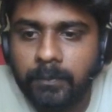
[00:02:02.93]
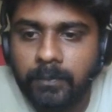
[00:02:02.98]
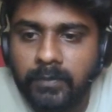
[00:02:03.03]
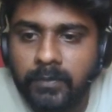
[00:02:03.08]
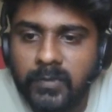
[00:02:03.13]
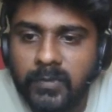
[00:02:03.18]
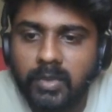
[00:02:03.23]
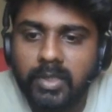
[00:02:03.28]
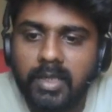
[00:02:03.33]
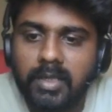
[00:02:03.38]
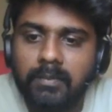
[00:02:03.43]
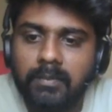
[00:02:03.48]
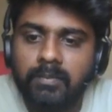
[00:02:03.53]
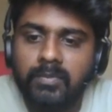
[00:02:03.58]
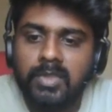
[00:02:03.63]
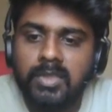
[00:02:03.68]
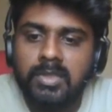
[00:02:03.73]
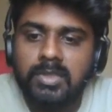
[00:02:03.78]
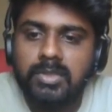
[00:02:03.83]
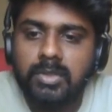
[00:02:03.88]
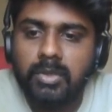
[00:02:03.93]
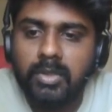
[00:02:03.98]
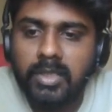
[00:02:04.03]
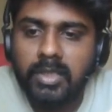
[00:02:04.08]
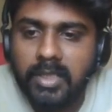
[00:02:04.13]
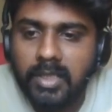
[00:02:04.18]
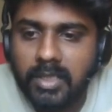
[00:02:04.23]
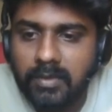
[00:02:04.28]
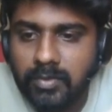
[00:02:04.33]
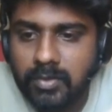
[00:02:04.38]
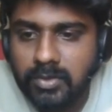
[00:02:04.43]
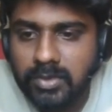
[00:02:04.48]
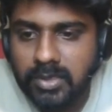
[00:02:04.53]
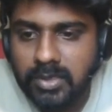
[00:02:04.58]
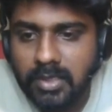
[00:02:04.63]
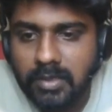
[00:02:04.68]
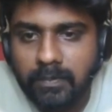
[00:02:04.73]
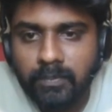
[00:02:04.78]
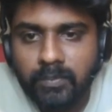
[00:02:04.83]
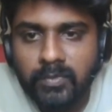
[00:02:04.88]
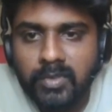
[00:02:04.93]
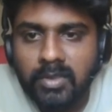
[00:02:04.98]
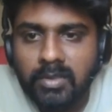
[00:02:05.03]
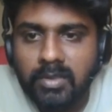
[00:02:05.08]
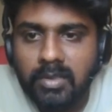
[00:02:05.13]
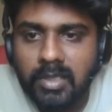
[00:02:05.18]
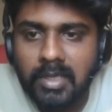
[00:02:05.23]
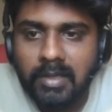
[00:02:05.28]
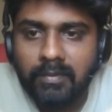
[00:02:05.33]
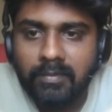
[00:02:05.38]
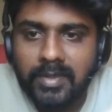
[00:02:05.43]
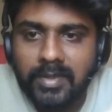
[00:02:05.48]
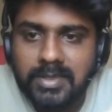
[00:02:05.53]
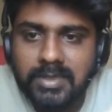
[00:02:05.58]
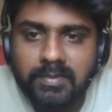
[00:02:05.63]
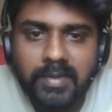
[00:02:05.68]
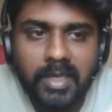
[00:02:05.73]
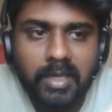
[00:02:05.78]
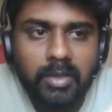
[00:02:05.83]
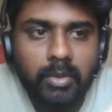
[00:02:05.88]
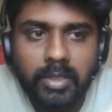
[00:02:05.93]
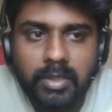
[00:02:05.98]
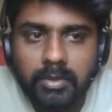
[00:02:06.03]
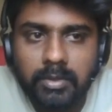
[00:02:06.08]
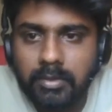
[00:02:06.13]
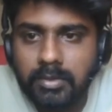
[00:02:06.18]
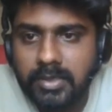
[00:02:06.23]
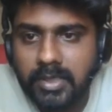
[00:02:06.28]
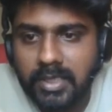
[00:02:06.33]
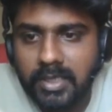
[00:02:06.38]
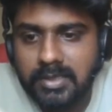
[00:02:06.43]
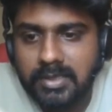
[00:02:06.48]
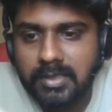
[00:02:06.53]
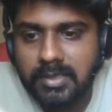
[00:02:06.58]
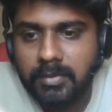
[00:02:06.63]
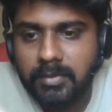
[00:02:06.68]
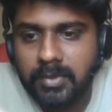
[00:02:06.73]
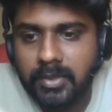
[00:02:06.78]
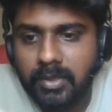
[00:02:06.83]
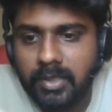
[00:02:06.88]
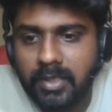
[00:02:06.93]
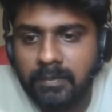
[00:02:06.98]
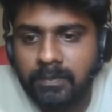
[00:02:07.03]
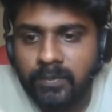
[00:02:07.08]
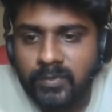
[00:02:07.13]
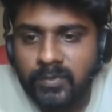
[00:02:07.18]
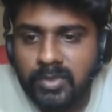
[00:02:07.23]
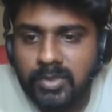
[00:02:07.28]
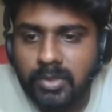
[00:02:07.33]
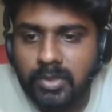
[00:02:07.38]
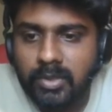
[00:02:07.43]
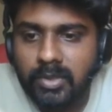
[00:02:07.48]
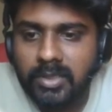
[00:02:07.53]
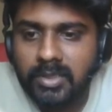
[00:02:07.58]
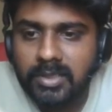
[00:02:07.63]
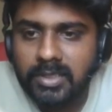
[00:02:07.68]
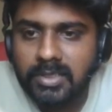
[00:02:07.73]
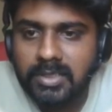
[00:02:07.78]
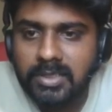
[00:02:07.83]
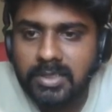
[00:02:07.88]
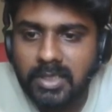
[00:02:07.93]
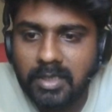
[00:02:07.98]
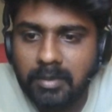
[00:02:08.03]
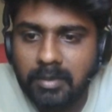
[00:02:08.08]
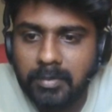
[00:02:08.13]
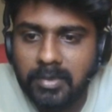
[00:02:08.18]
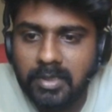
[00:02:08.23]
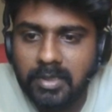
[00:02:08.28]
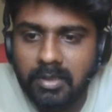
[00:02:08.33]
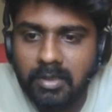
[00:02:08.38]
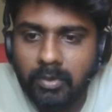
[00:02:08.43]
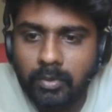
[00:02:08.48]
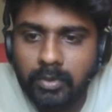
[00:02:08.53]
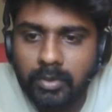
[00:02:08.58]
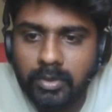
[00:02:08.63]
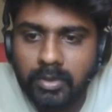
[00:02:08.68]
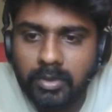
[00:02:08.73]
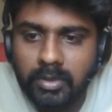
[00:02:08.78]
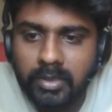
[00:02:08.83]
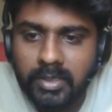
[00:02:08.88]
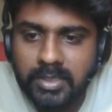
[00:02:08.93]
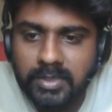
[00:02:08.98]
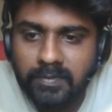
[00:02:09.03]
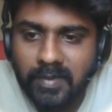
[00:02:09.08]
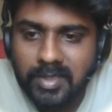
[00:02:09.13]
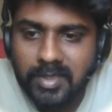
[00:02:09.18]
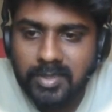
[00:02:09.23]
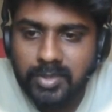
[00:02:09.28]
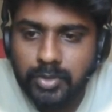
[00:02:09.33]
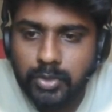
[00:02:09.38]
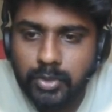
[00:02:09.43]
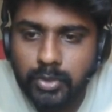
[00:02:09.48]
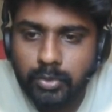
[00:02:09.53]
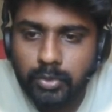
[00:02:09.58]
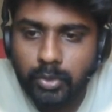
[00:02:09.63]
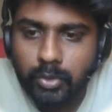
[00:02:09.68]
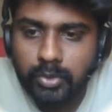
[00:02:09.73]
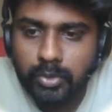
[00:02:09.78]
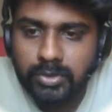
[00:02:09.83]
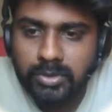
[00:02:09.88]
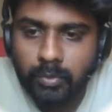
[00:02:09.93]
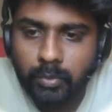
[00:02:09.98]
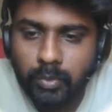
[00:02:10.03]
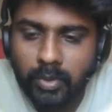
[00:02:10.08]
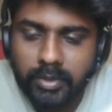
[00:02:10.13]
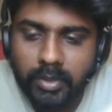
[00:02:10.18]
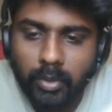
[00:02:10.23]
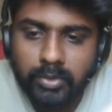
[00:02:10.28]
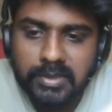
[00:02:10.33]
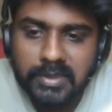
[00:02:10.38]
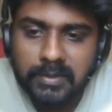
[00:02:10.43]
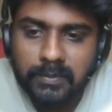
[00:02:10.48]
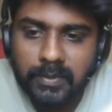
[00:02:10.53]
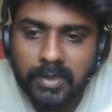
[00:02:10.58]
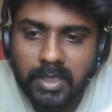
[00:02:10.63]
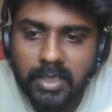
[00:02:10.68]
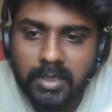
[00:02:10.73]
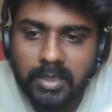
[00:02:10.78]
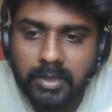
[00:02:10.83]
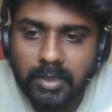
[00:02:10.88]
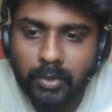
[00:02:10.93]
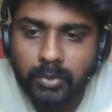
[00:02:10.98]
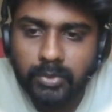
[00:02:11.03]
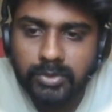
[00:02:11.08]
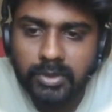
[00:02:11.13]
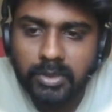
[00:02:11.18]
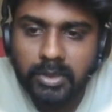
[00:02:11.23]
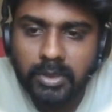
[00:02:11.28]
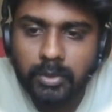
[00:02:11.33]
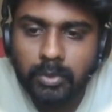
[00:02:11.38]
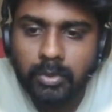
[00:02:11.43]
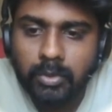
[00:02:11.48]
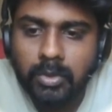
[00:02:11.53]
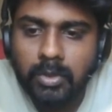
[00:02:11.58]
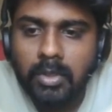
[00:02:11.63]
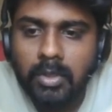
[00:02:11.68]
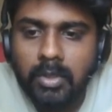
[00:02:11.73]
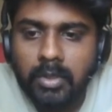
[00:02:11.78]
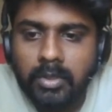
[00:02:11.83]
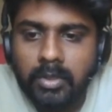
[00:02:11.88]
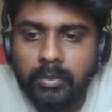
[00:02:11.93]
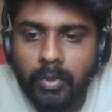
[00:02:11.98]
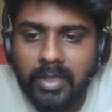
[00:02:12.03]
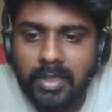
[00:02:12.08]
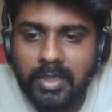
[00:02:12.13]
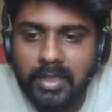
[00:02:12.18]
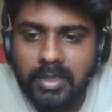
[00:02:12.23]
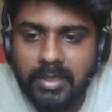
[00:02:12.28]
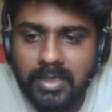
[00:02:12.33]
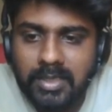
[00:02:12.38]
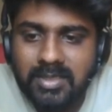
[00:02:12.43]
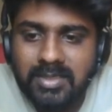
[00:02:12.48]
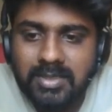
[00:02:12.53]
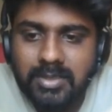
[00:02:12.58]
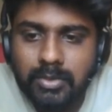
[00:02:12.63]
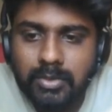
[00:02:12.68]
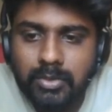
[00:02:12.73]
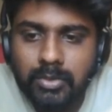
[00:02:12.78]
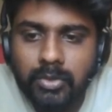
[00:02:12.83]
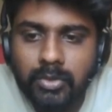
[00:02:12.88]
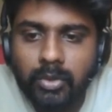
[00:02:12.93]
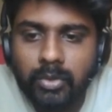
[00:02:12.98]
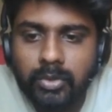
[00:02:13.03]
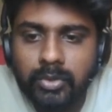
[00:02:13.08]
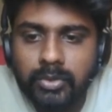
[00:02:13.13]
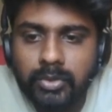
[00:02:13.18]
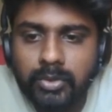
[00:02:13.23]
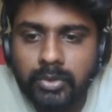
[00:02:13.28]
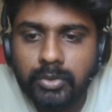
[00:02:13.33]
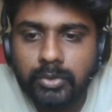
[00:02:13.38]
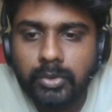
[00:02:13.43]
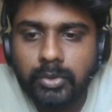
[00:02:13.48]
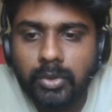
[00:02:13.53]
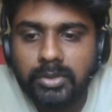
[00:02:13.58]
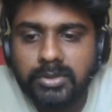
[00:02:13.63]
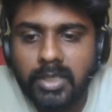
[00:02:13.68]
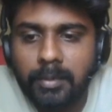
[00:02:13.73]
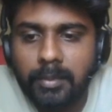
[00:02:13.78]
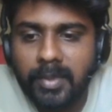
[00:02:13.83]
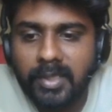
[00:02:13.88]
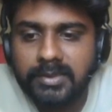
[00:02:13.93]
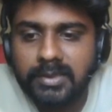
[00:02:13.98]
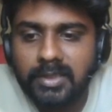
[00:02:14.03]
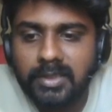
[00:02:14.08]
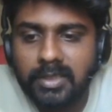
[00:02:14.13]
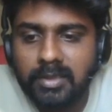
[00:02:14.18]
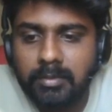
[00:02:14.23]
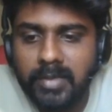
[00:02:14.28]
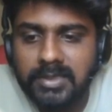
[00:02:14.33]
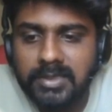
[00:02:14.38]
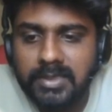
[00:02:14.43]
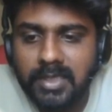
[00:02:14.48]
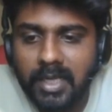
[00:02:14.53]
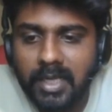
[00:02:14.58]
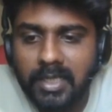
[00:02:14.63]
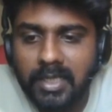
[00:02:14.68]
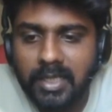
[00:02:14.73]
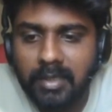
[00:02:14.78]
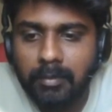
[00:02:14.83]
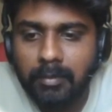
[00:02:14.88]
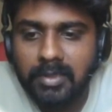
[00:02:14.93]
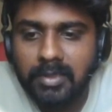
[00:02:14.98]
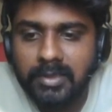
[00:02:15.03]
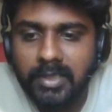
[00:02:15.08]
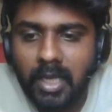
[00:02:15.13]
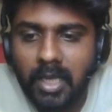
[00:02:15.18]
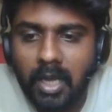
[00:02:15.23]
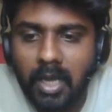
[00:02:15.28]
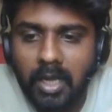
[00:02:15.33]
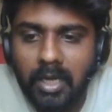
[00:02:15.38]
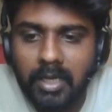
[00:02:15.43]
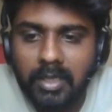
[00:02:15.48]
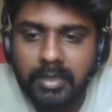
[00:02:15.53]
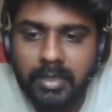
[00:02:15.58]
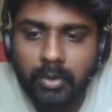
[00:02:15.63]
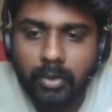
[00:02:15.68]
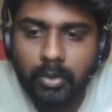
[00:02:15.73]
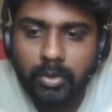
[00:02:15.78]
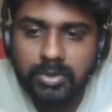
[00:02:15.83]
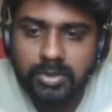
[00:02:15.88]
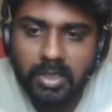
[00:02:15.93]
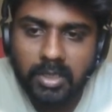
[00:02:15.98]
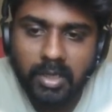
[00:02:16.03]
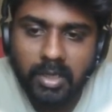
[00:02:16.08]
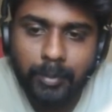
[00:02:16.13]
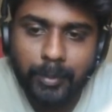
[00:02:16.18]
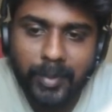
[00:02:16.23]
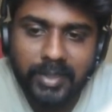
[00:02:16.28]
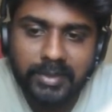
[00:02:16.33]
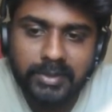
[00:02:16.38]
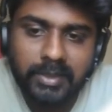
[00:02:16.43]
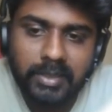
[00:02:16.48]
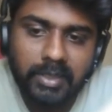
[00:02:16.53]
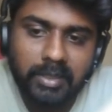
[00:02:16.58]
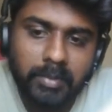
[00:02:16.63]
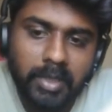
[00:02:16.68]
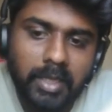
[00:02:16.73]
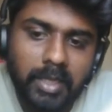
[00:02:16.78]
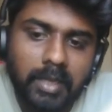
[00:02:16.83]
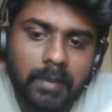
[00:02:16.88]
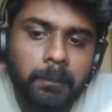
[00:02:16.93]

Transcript: Okay, so here if you see, first we are going to use except. Okay, so in this table, this first two rows, 1001 and 1002, only these two rows are present in my second table. The all other rows are not present in my